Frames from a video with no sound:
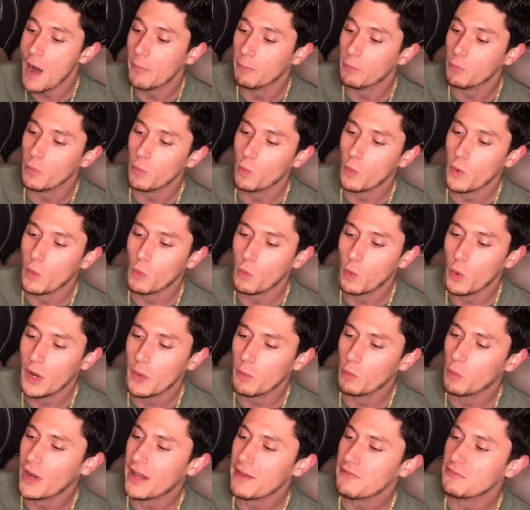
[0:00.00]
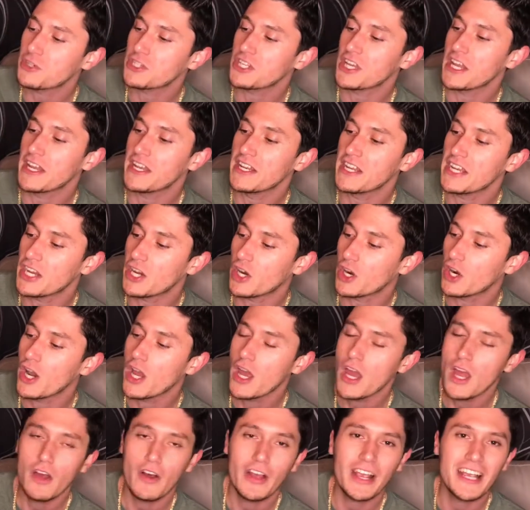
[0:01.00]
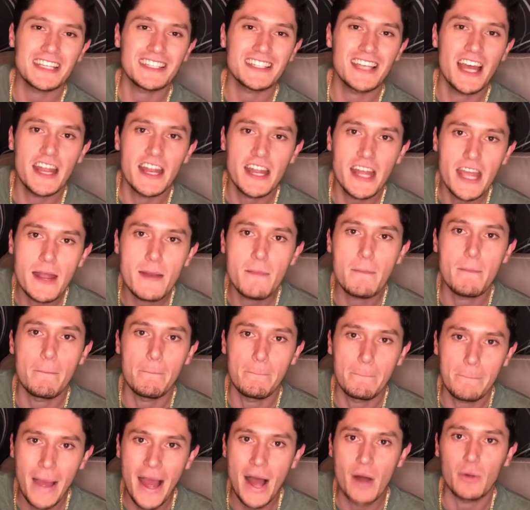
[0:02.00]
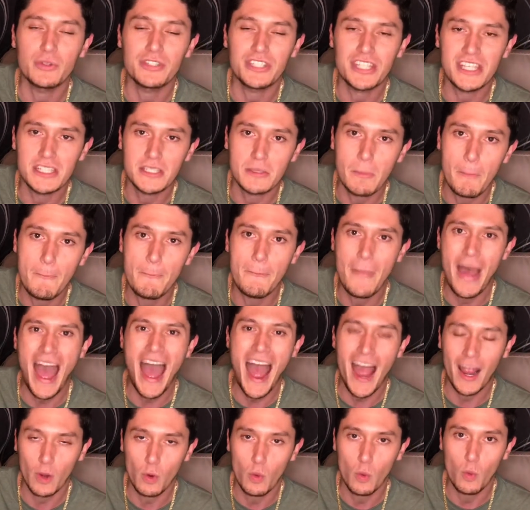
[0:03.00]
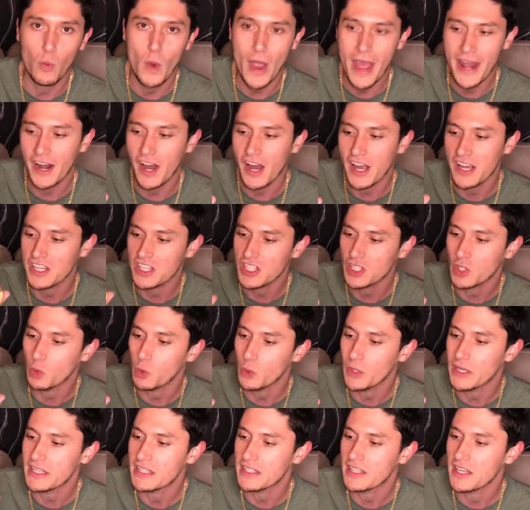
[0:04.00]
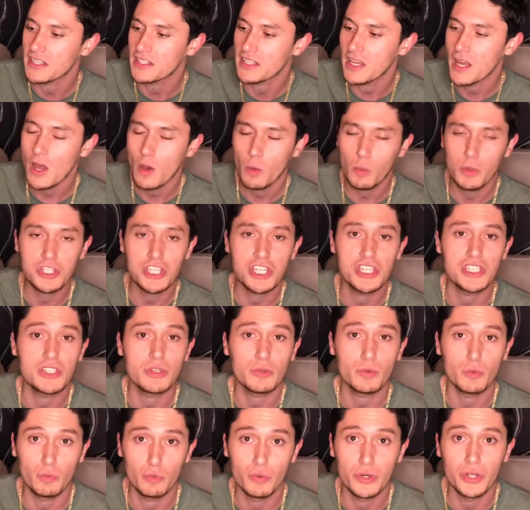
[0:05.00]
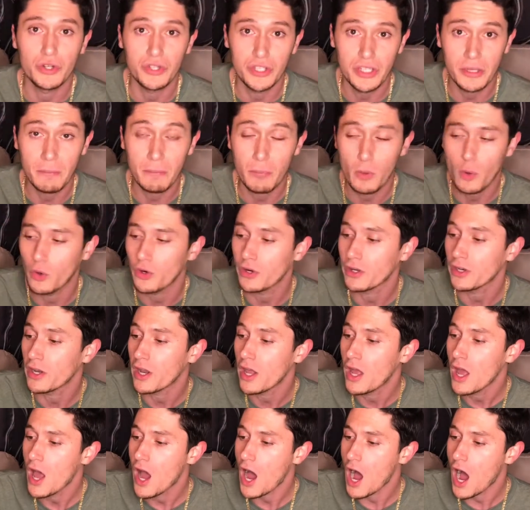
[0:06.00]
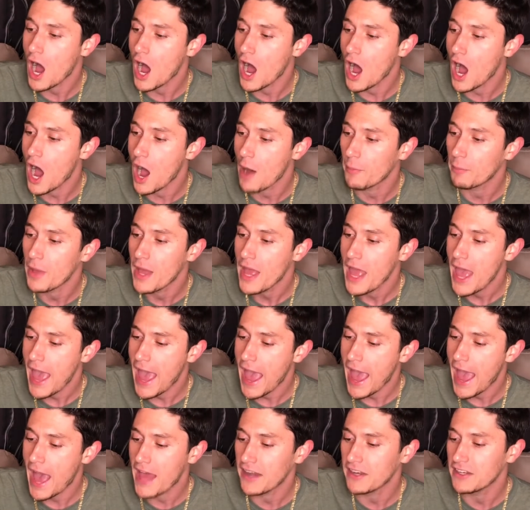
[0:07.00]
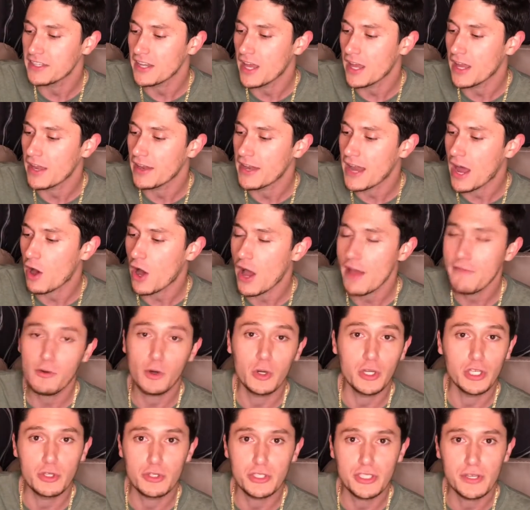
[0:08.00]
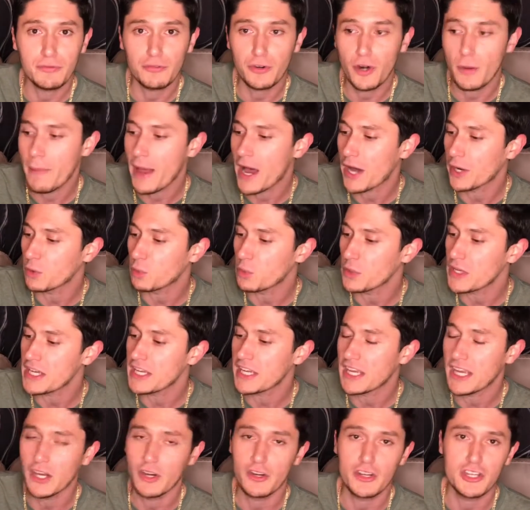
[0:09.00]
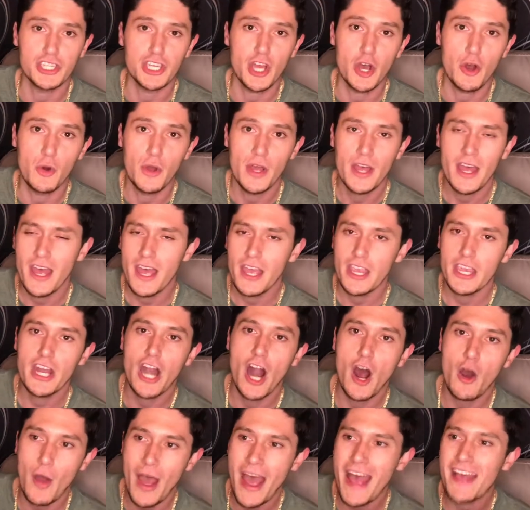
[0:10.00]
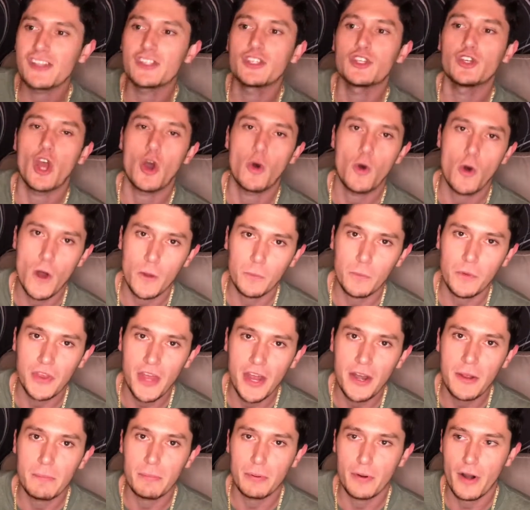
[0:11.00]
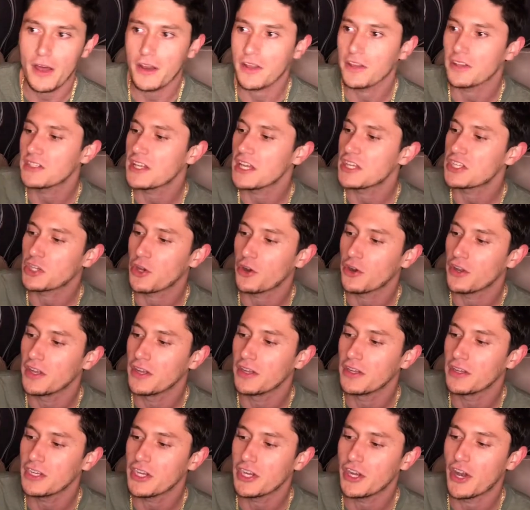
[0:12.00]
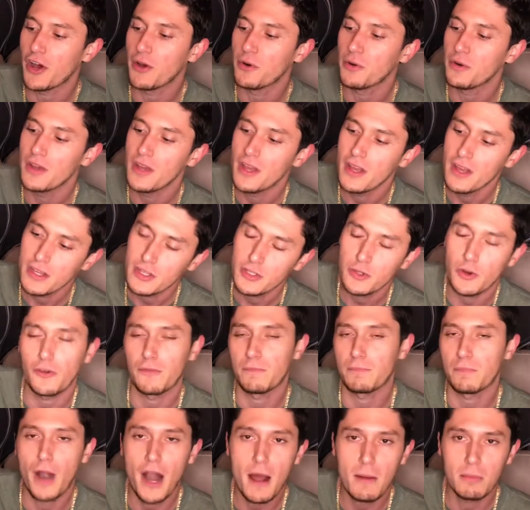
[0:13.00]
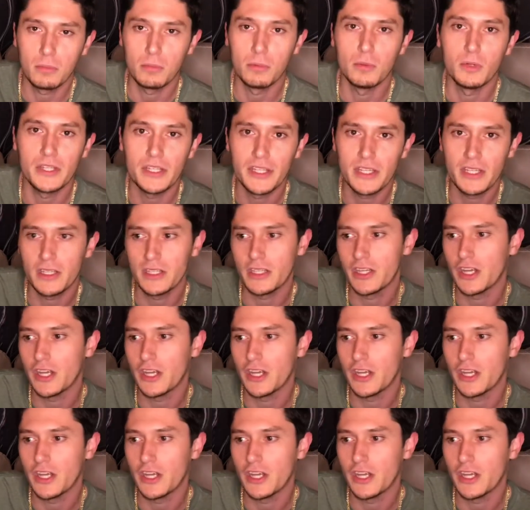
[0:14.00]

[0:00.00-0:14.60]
Whatever's in here, like I said, it bounces back when I squeeze this, which is really important. And now I've only used it for about a week here, so as you go on with any product, it's gonna sort of probably,